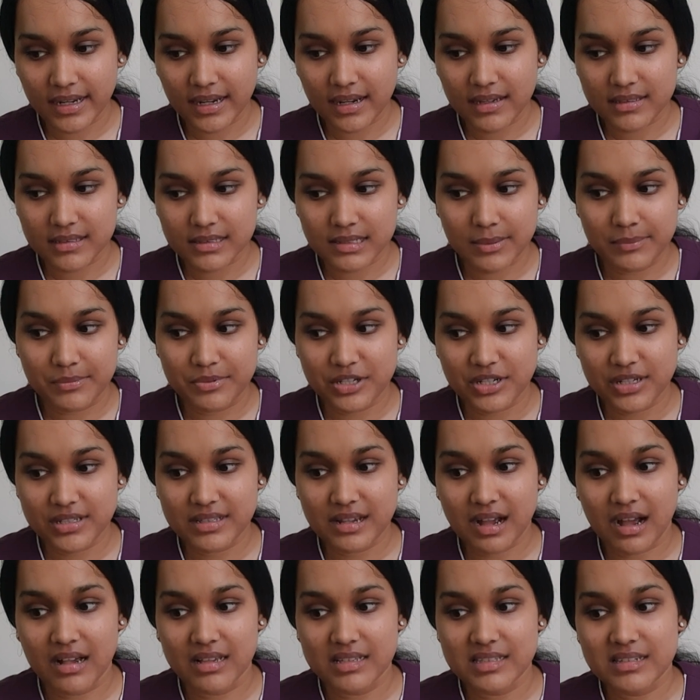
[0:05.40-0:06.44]
subjects
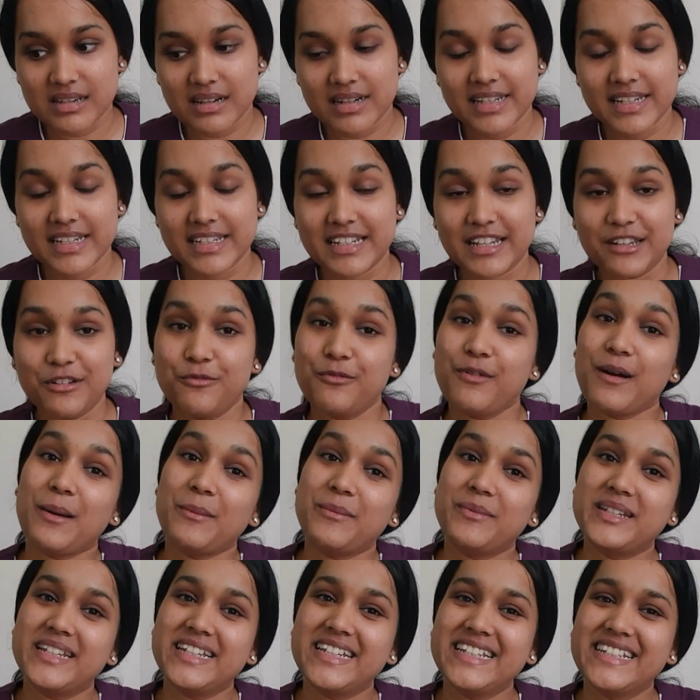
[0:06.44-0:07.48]
are studied in
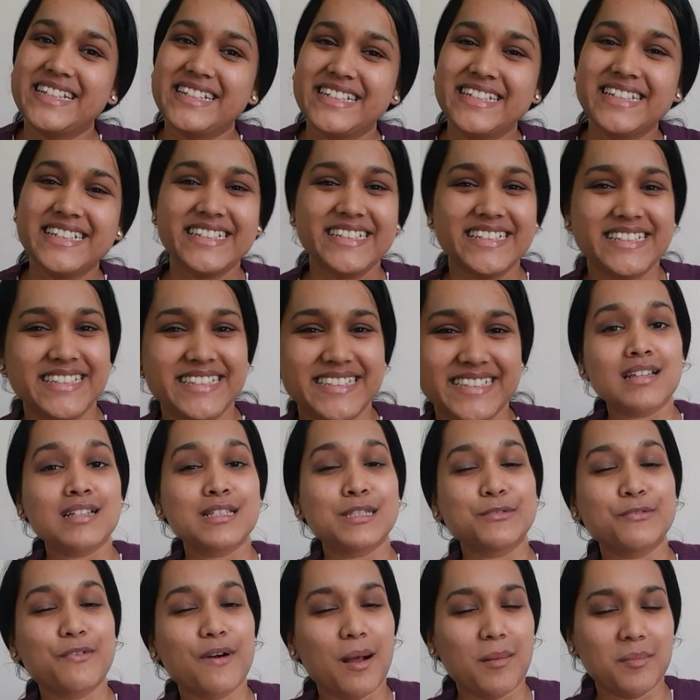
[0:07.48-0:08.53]
PharmD?
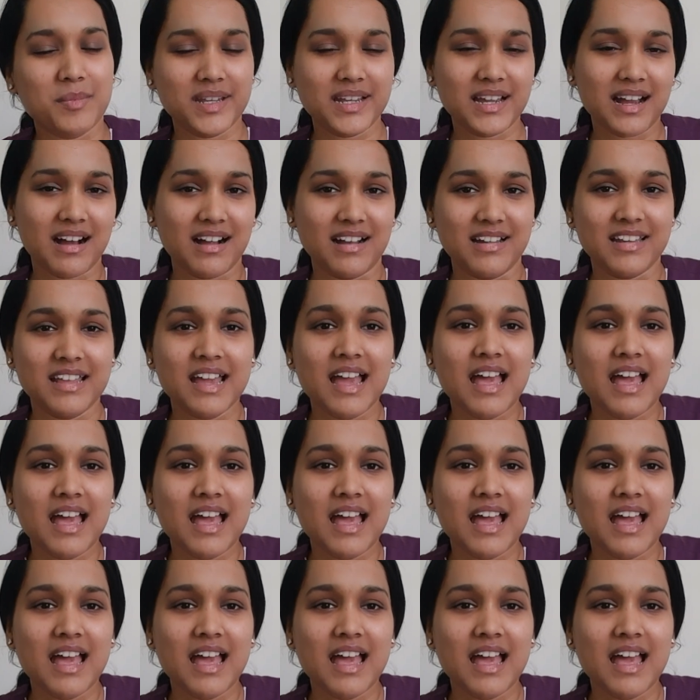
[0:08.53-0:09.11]
Is PharmD hard?